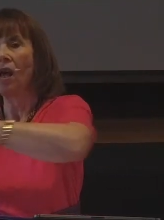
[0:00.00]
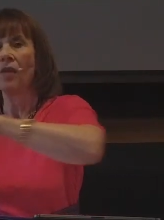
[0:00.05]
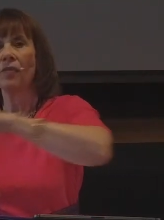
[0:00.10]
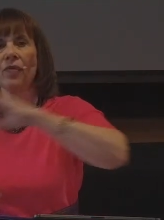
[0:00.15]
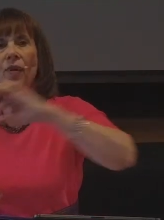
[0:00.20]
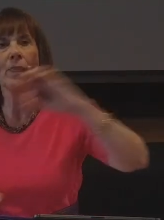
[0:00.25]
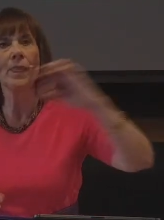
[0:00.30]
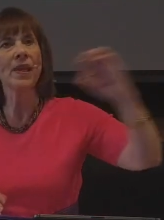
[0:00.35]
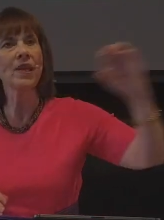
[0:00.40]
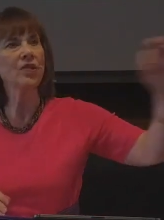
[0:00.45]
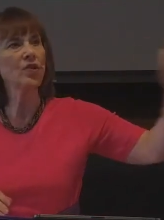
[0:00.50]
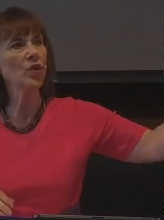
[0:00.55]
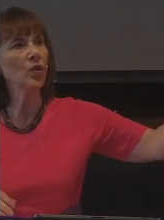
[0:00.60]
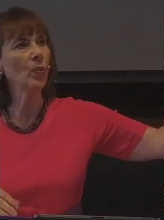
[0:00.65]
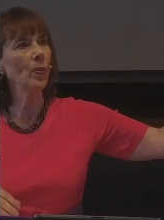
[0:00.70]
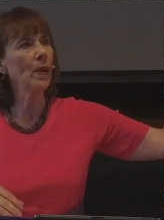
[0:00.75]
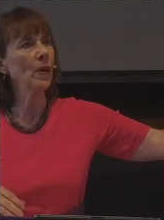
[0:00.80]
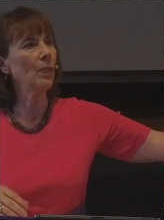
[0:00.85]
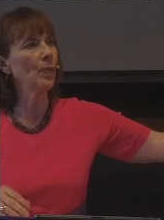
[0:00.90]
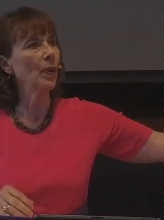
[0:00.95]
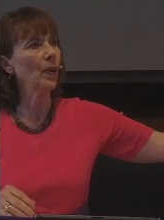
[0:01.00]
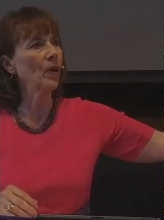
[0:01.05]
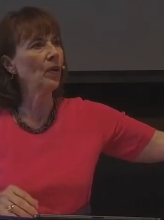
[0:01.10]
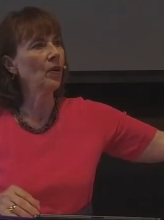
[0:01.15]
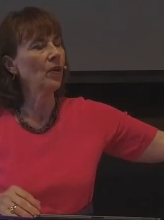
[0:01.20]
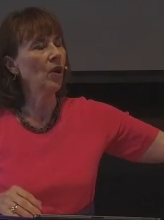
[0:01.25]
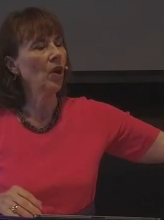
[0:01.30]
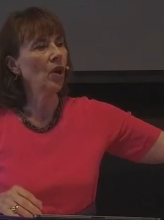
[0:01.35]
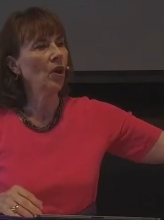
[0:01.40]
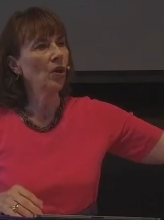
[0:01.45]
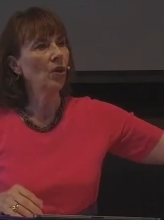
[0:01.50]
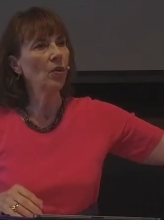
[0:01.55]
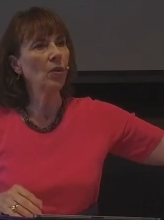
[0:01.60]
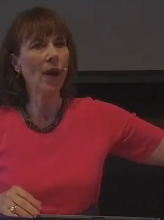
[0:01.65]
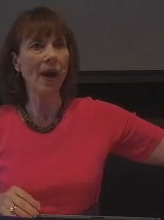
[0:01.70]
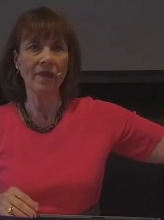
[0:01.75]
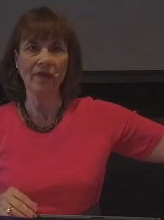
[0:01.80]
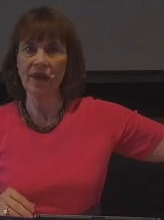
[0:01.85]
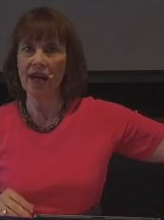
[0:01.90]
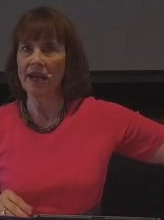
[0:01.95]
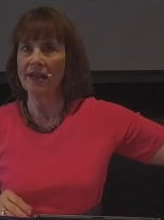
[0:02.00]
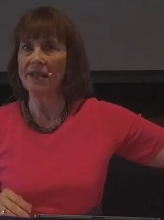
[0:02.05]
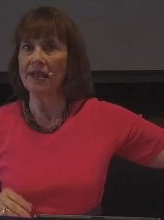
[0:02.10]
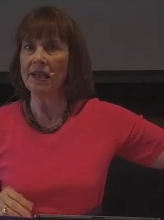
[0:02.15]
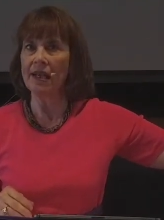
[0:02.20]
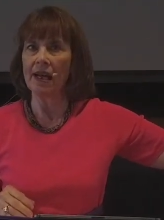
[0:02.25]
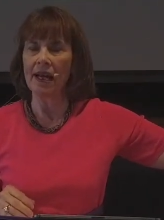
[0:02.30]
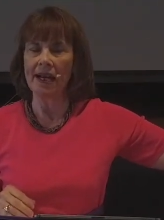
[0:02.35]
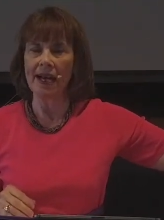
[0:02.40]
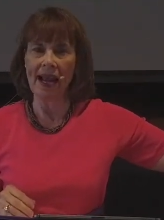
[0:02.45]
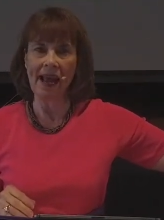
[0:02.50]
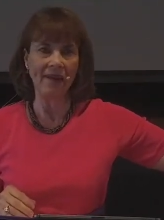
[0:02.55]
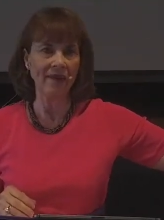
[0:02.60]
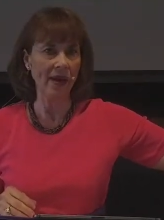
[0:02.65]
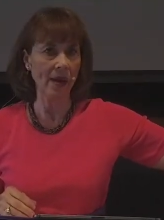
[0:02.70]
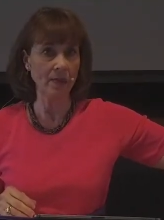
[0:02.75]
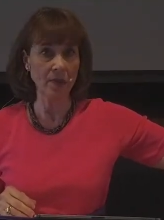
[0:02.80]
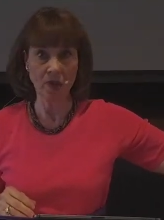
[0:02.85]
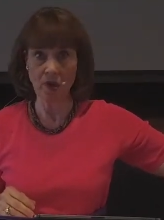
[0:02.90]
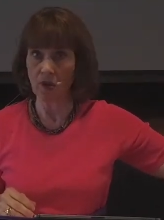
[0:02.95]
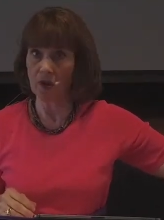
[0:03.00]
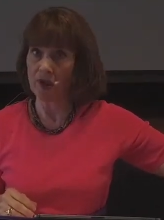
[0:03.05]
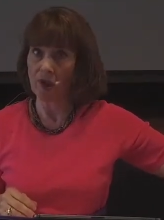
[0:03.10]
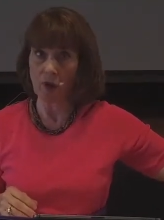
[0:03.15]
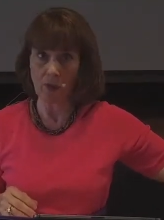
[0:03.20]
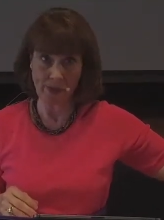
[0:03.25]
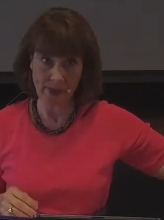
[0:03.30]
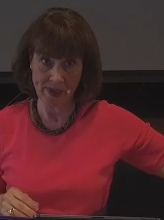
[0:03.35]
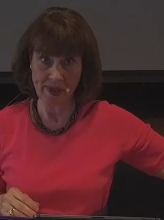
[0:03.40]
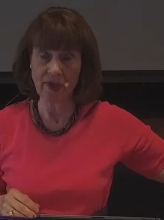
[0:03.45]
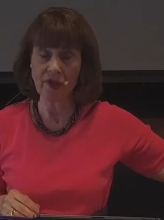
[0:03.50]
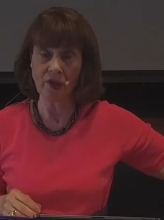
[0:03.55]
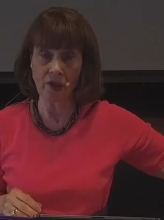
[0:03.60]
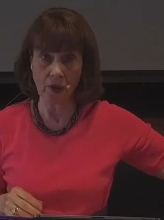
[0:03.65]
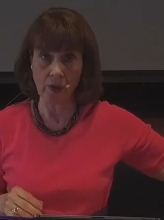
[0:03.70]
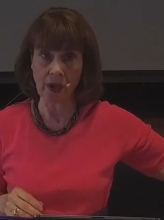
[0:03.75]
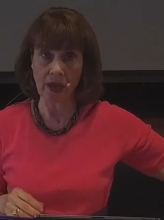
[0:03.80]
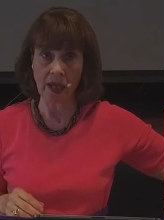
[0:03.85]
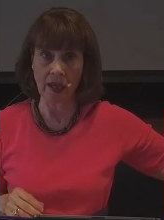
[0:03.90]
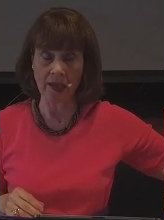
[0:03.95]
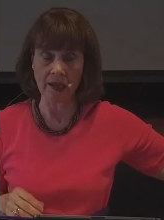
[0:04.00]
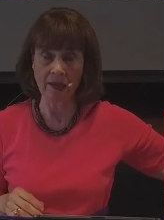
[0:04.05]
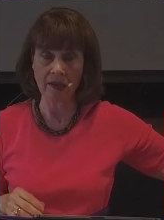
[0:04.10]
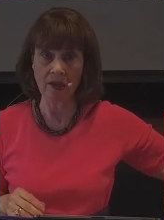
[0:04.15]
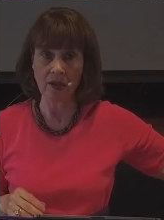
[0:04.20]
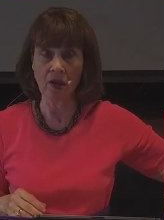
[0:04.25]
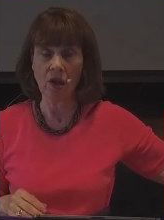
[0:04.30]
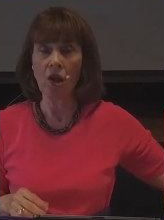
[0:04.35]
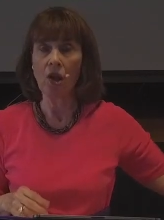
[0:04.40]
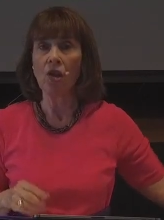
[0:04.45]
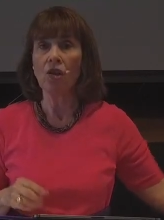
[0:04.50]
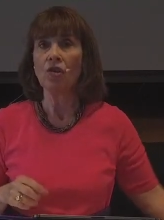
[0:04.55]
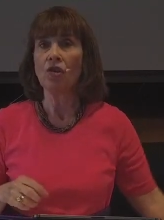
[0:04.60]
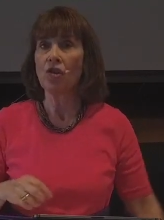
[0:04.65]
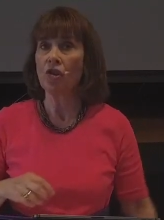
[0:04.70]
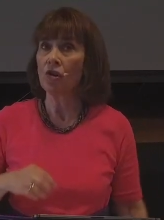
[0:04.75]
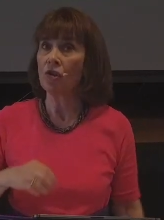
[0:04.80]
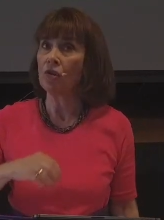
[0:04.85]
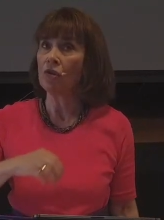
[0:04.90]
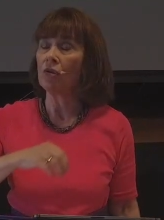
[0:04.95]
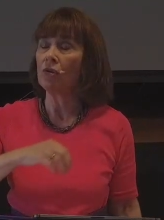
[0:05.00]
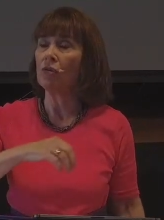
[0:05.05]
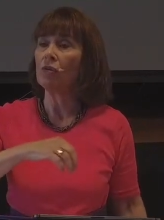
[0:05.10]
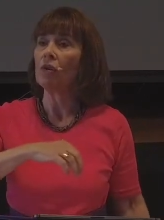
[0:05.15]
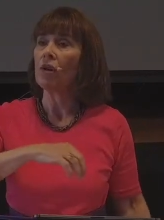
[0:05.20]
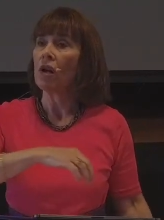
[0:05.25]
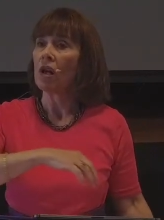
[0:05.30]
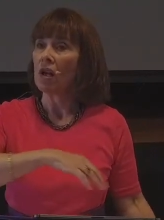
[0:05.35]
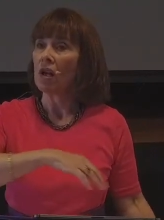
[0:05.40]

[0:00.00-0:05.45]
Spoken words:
From these two people who have an idea and have absolutely no business doing this to